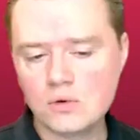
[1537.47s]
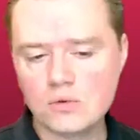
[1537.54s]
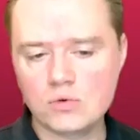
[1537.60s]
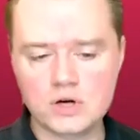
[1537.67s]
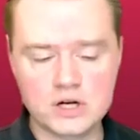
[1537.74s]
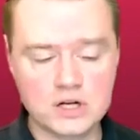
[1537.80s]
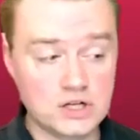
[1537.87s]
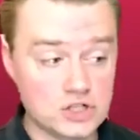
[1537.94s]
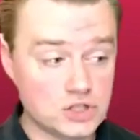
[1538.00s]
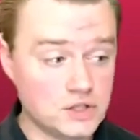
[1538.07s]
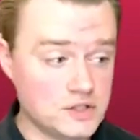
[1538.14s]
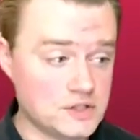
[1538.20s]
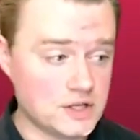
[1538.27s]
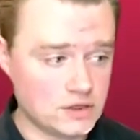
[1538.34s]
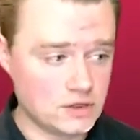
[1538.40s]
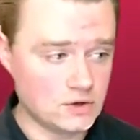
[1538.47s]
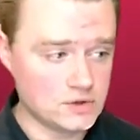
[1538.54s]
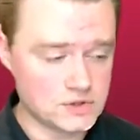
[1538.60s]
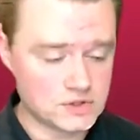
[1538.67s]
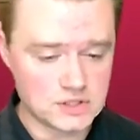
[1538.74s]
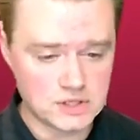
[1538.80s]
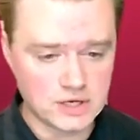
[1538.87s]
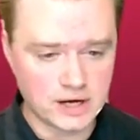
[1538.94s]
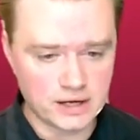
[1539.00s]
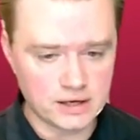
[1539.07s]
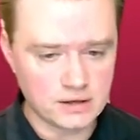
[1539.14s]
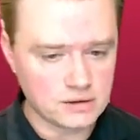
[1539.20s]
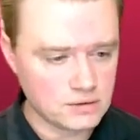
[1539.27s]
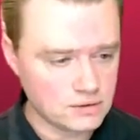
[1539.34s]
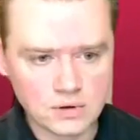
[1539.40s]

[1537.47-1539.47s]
We're going to initially set those to none.